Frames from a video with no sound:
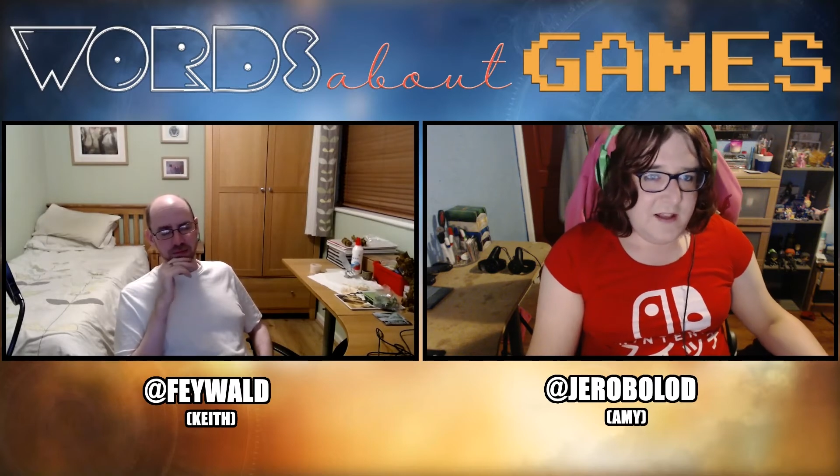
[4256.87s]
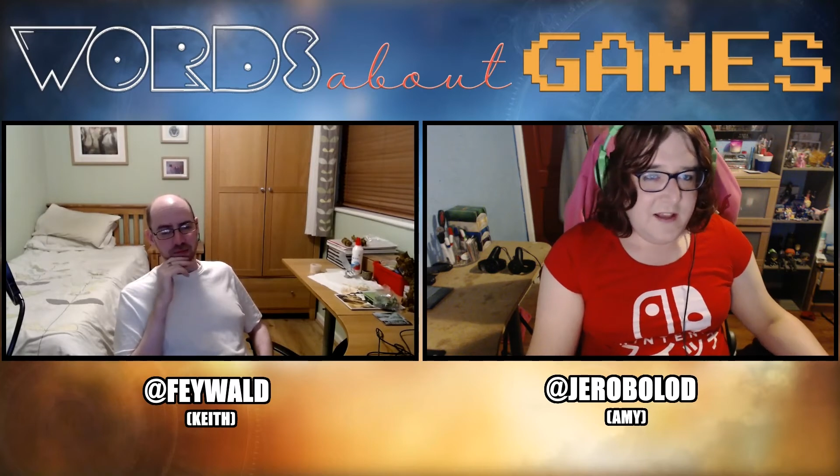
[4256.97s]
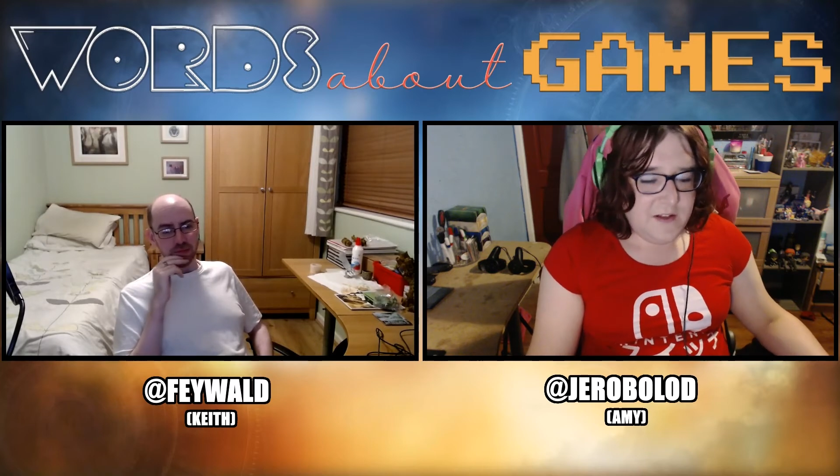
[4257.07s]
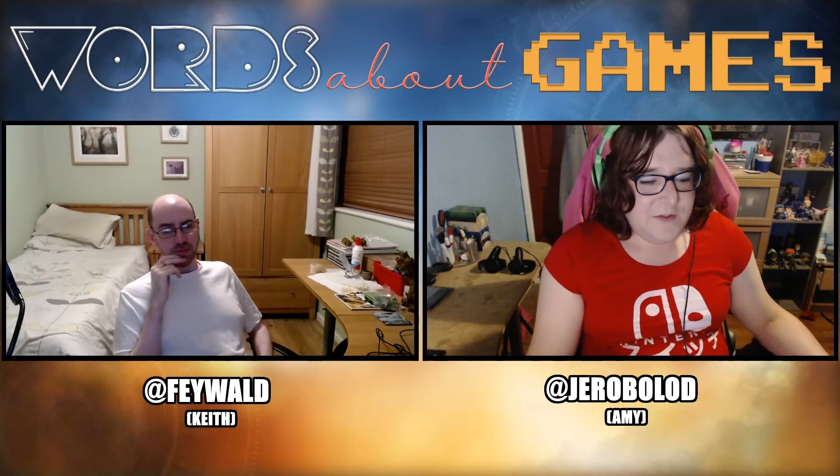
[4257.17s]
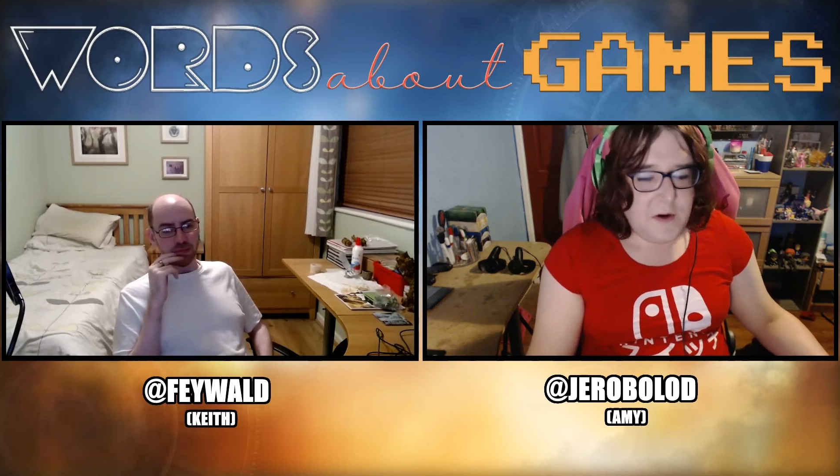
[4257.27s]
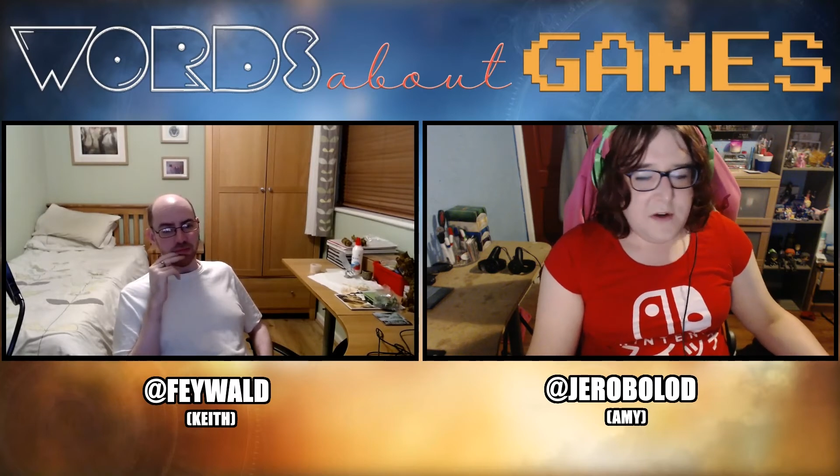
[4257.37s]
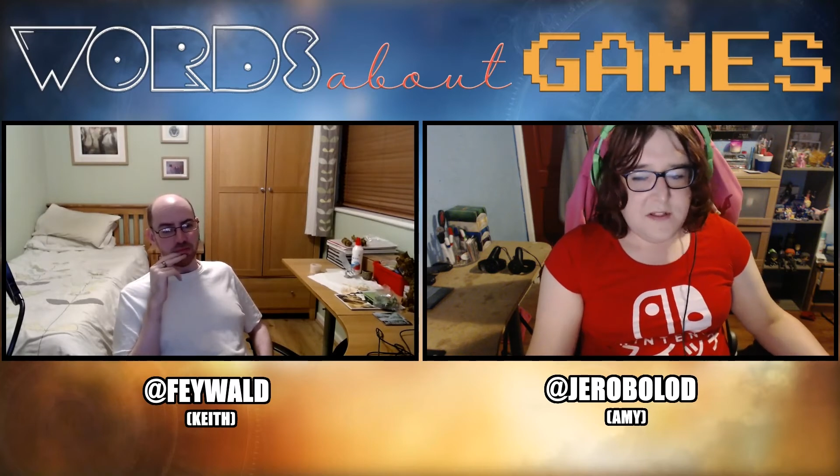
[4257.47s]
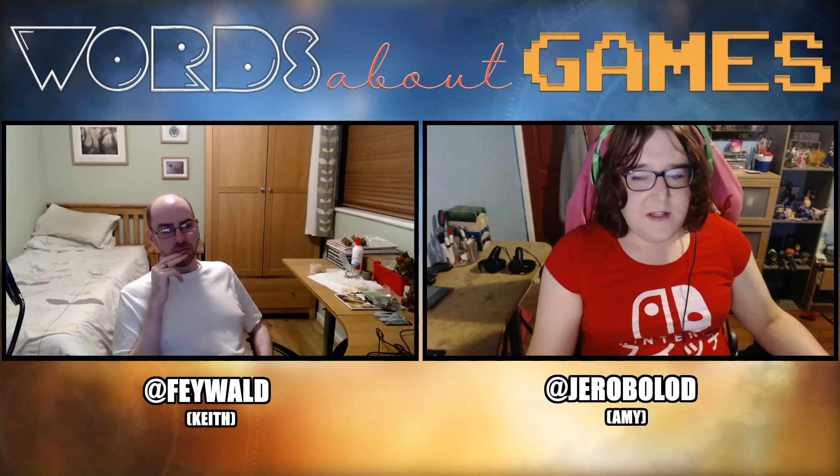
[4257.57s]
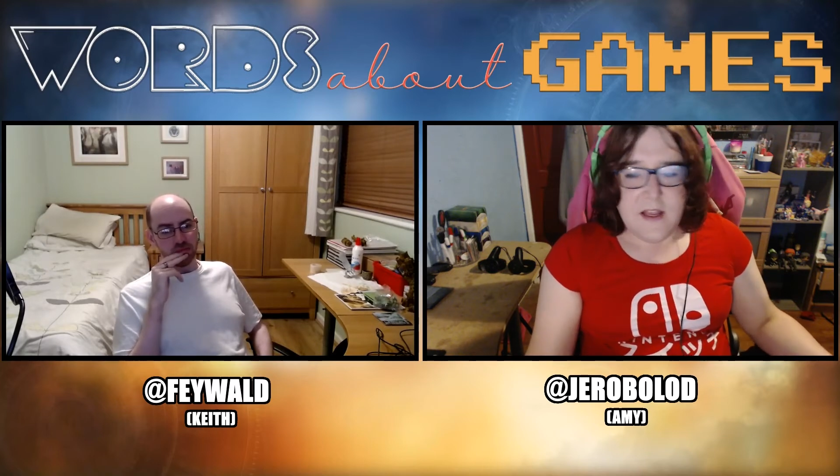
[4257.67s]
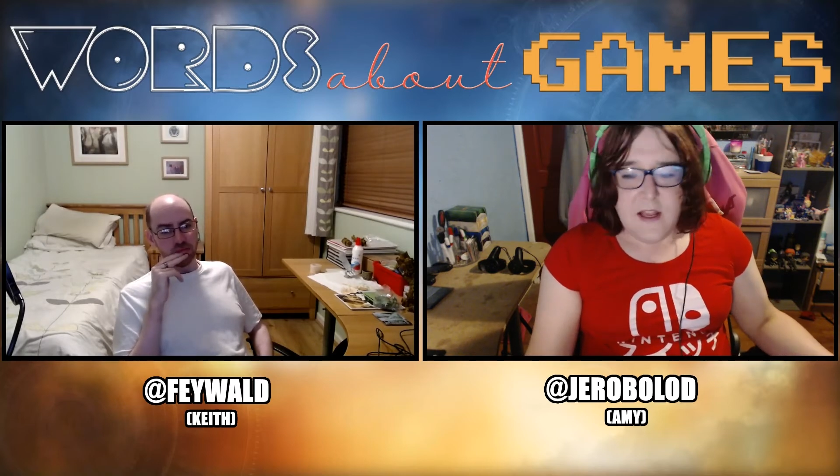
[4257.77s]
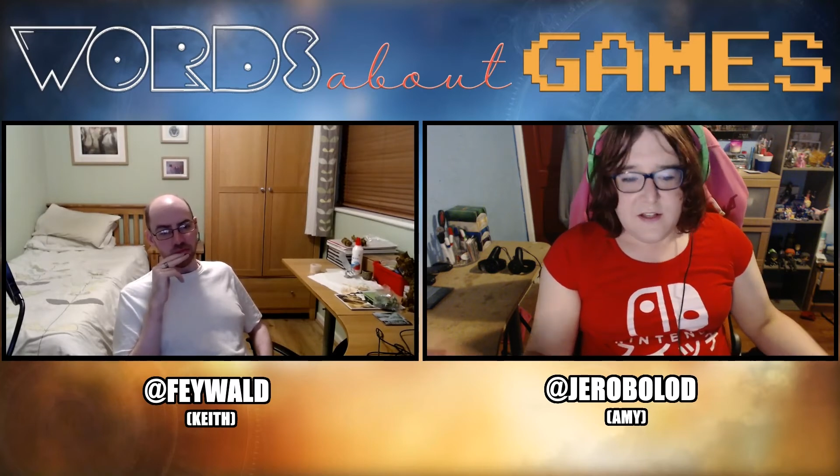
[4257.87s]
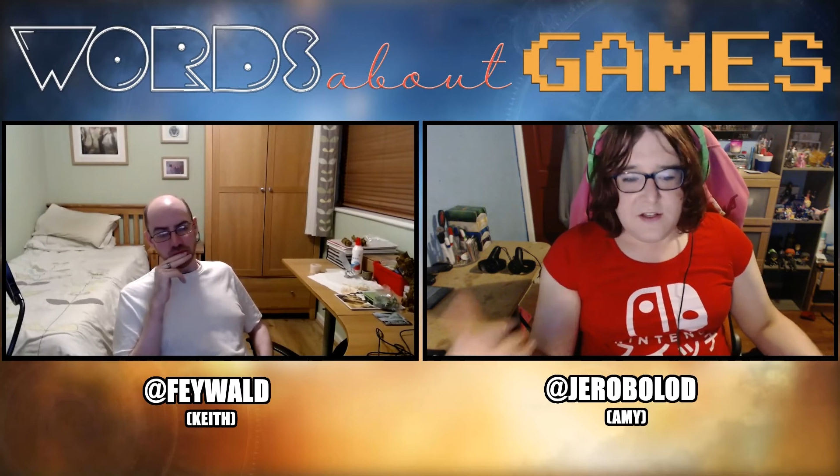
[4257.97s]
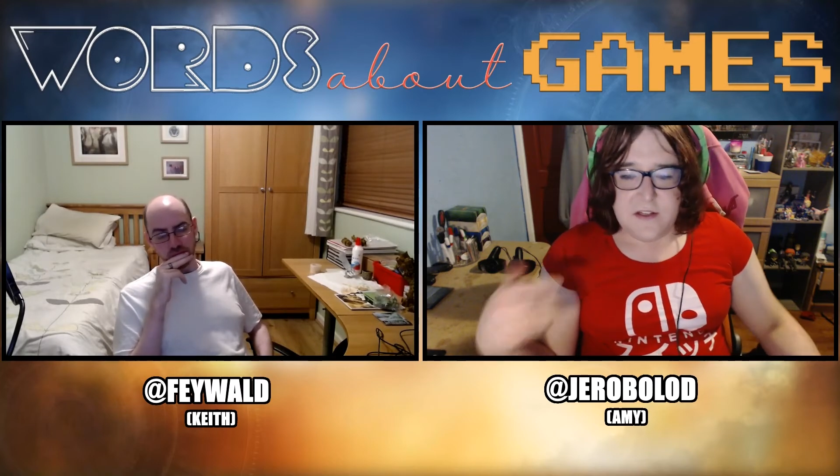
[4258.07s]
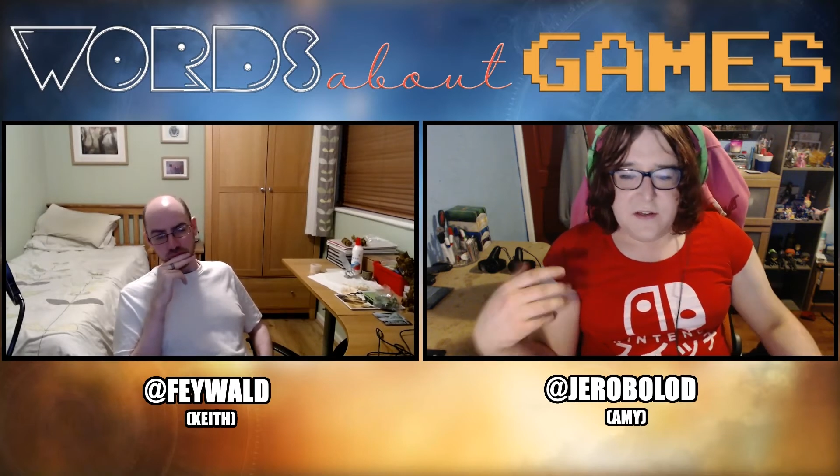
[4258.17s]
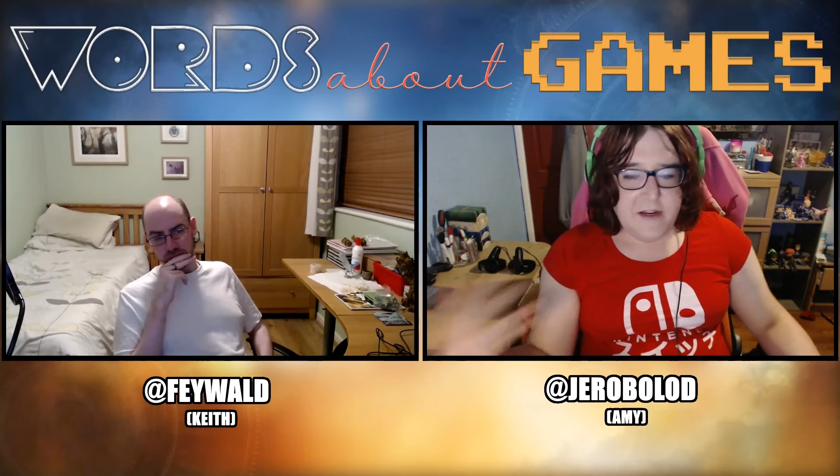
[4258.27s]
like as
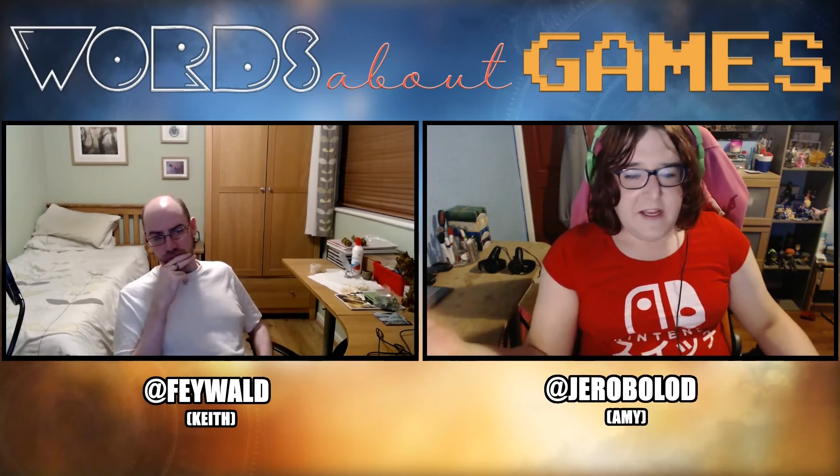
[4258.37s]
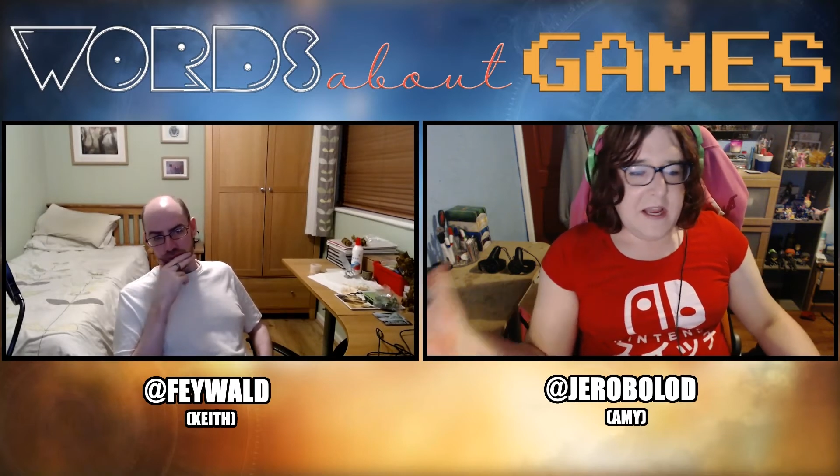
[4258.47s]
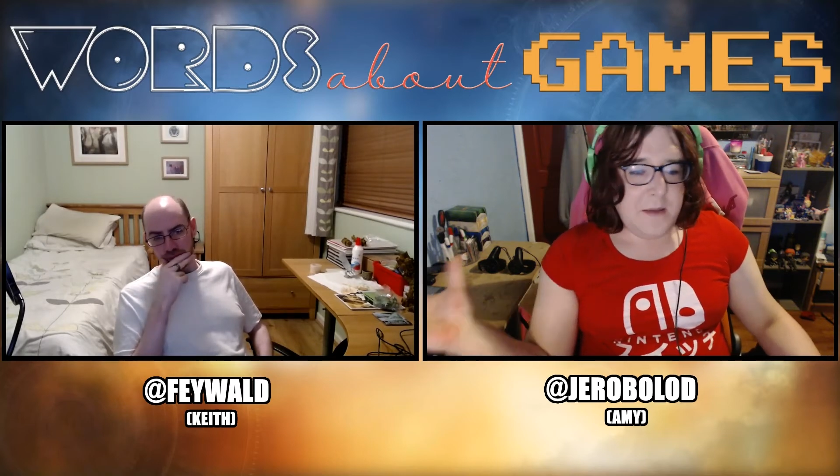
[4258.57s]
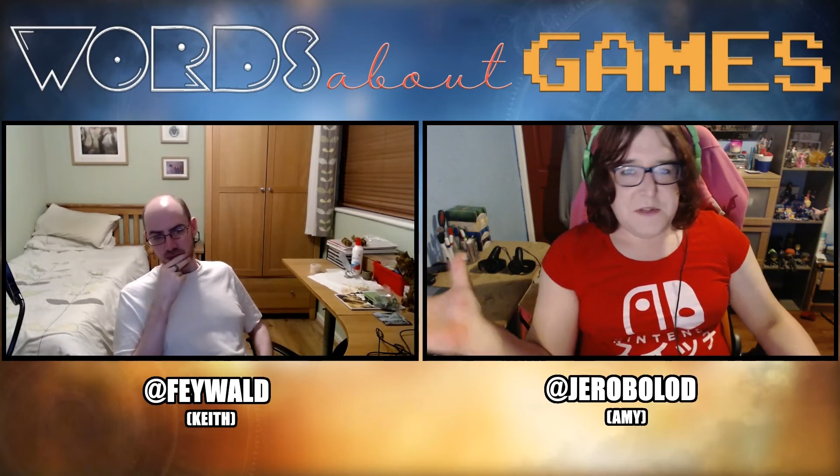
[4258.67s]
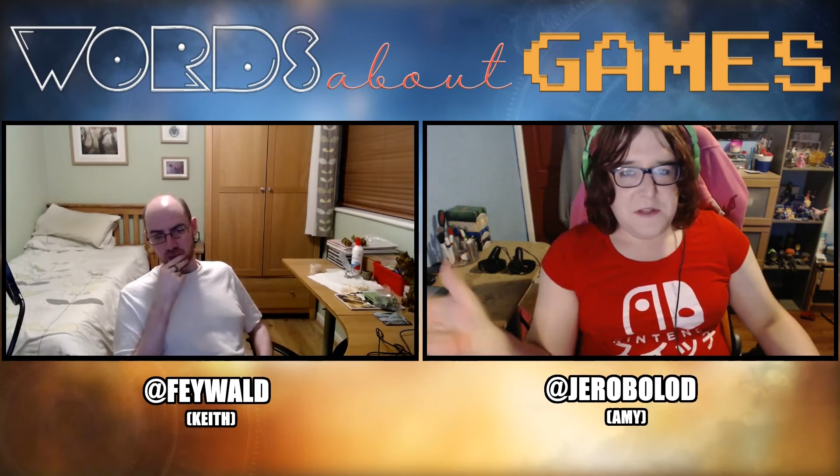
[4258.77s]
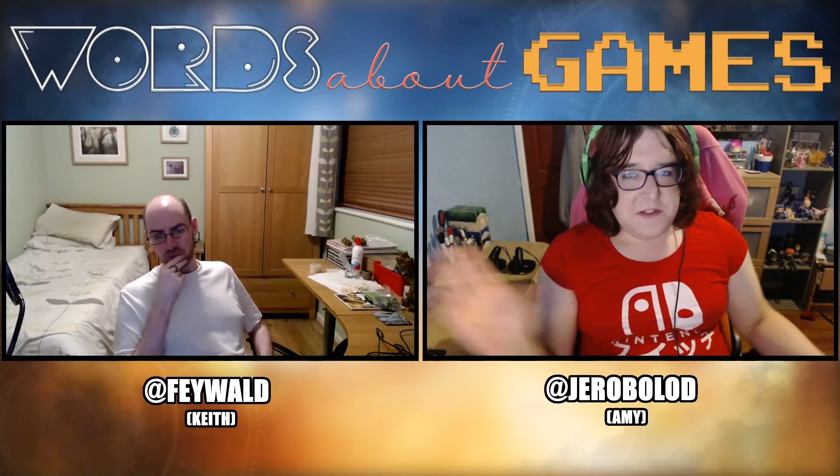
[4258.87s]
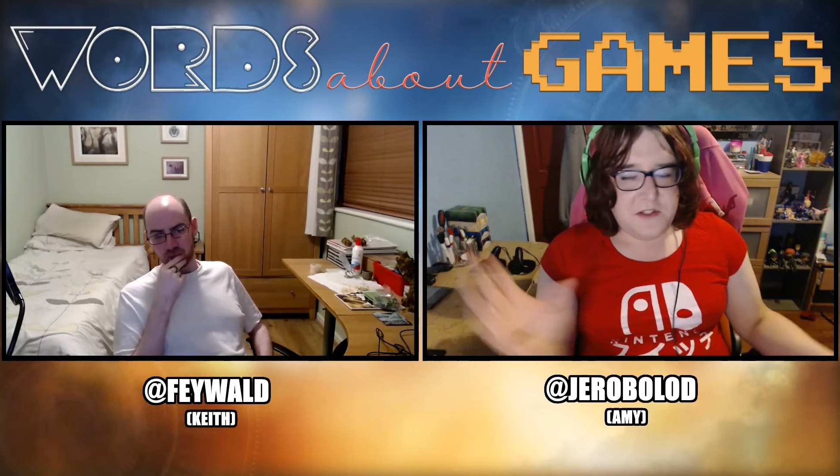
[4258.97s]
long as there are games and there's